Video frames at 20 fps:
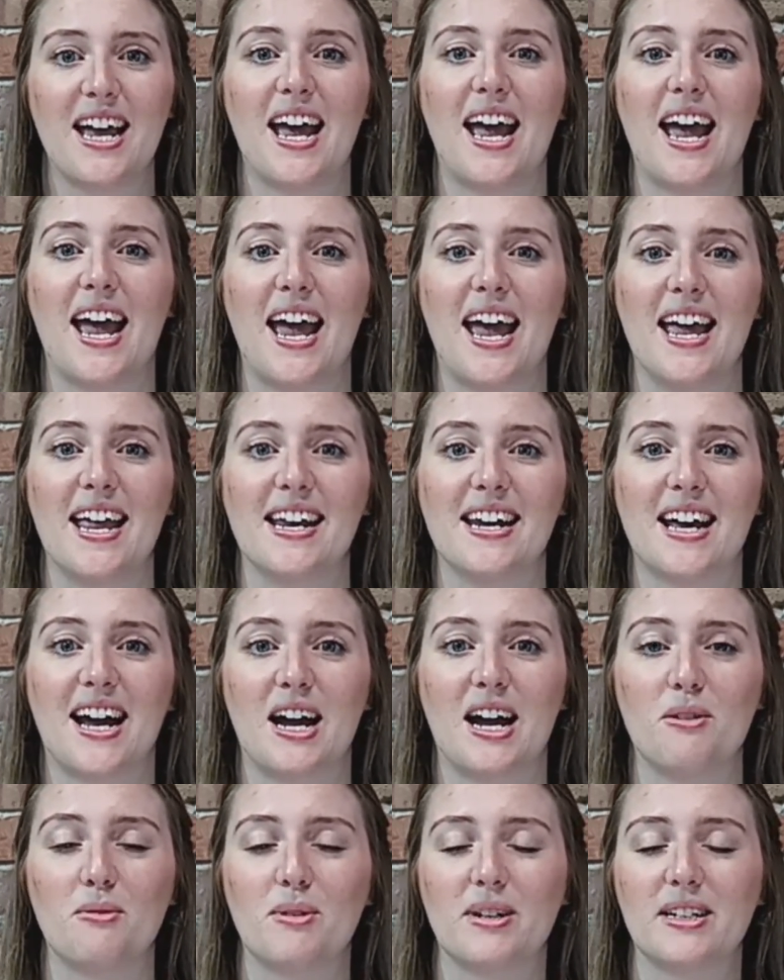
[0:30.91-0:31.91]
And
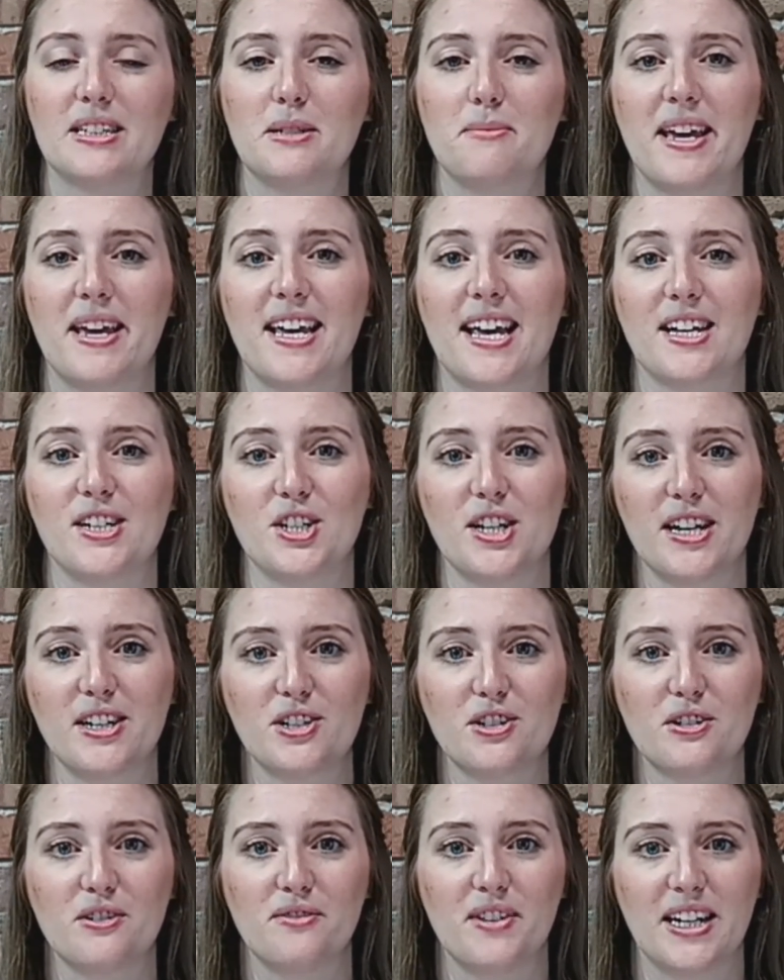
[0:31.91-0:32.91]
I wanted to make
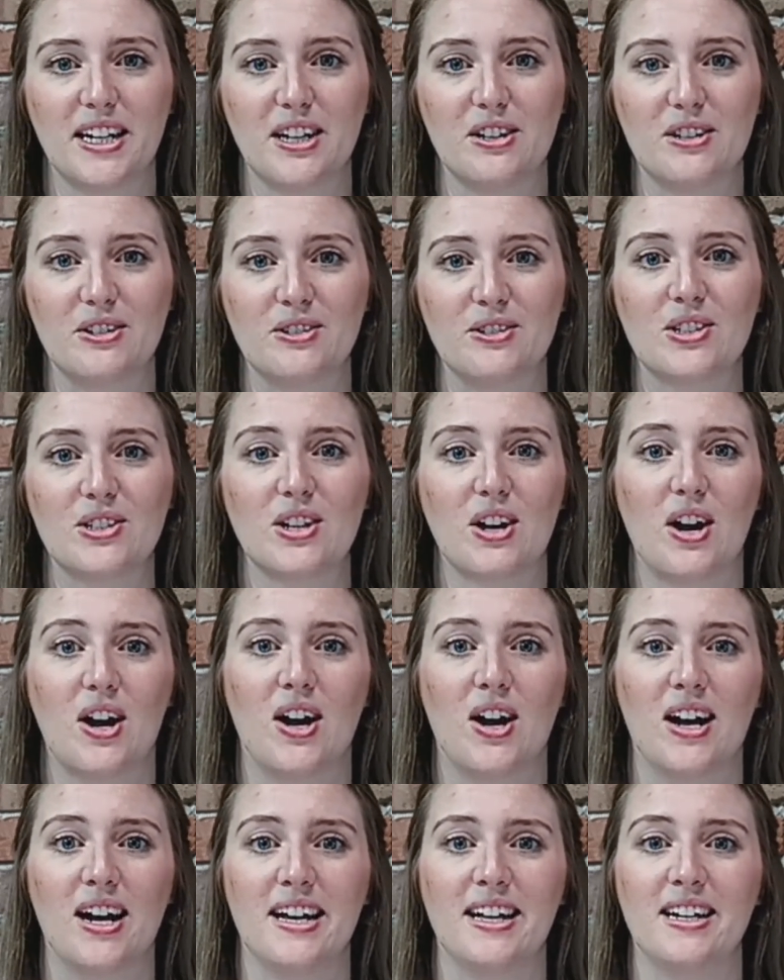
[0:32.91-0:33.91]
educational videos
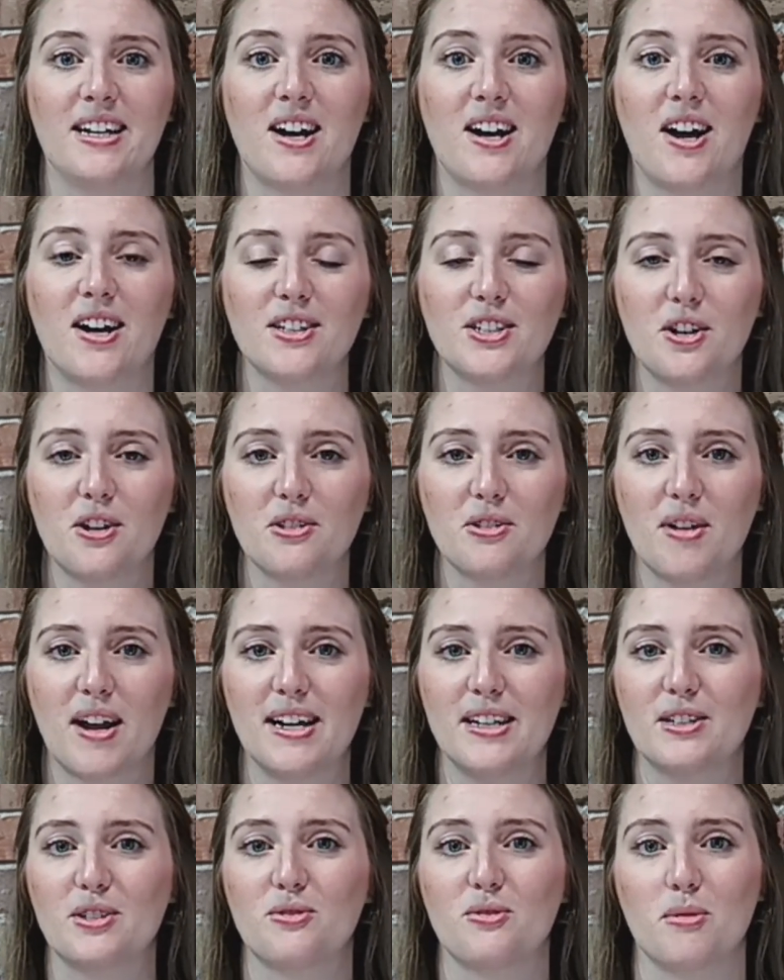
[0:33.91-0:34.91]
on
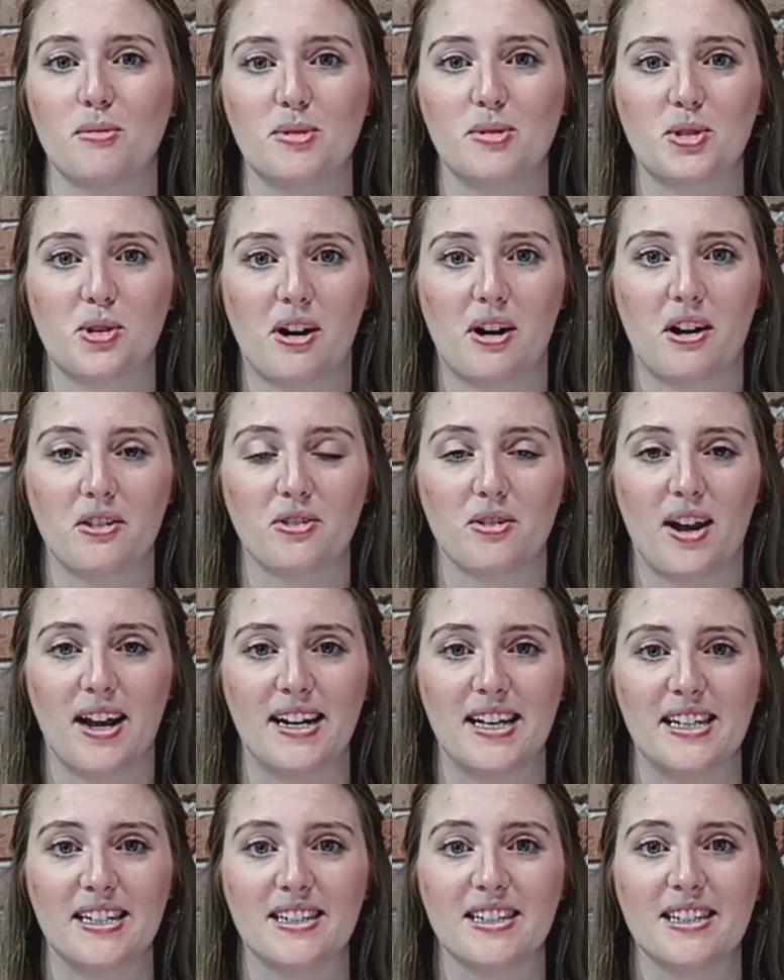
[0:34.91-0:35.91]
osteoarthritis, rheumatoid
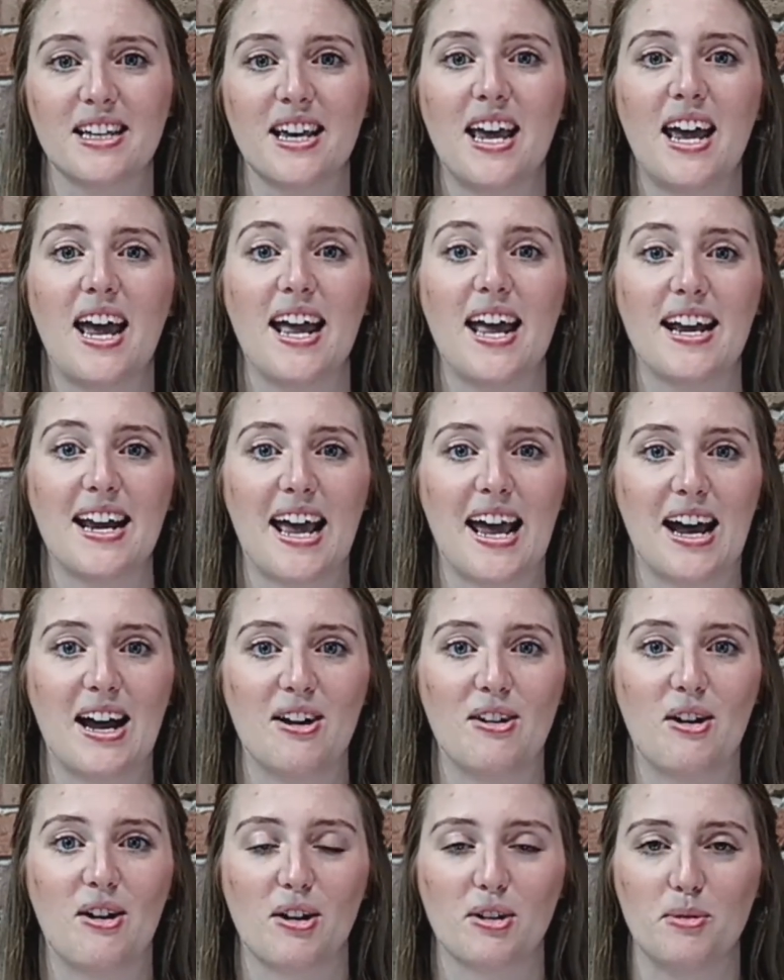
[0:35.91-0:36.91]
arthritis, and
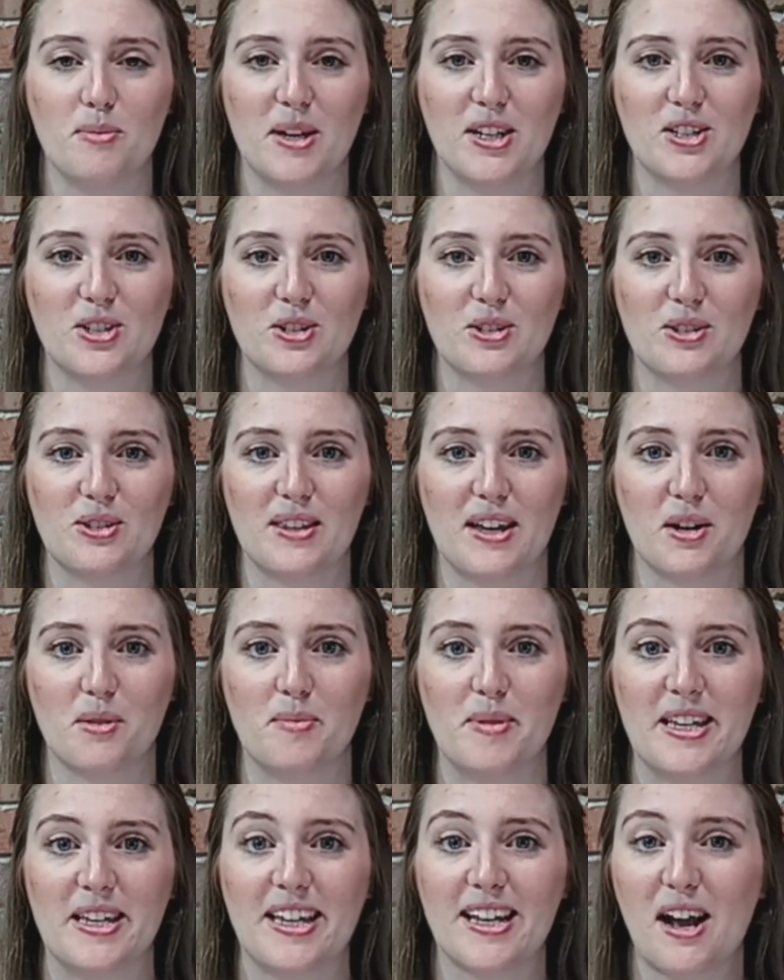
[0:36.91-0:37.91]
how occupational
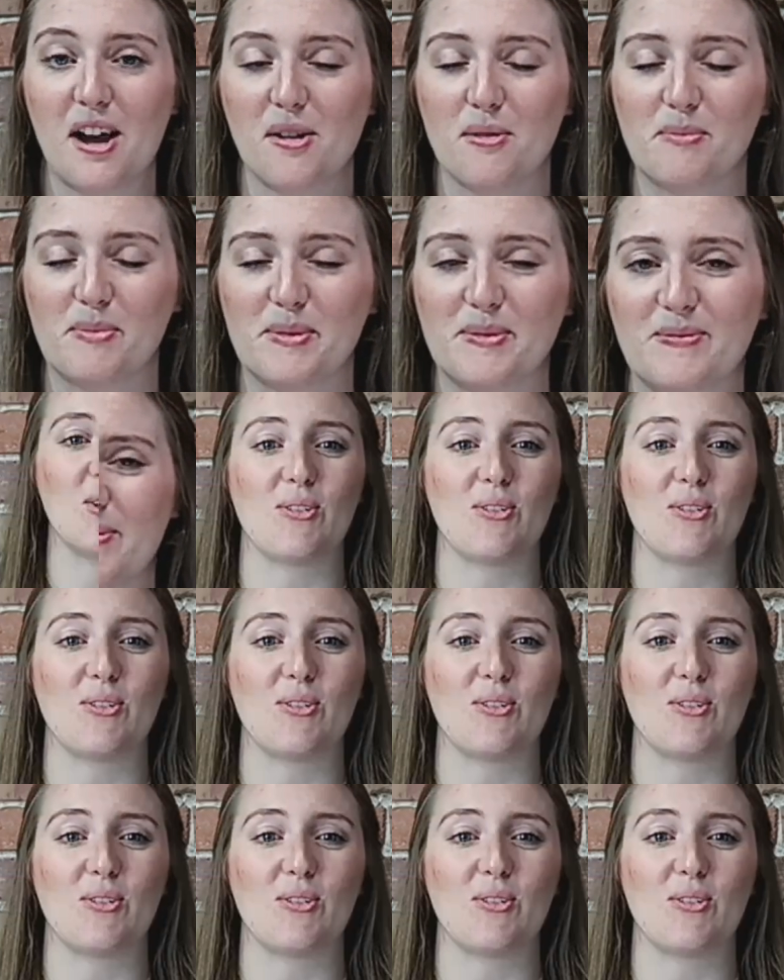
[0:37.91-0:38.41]
therapy can help.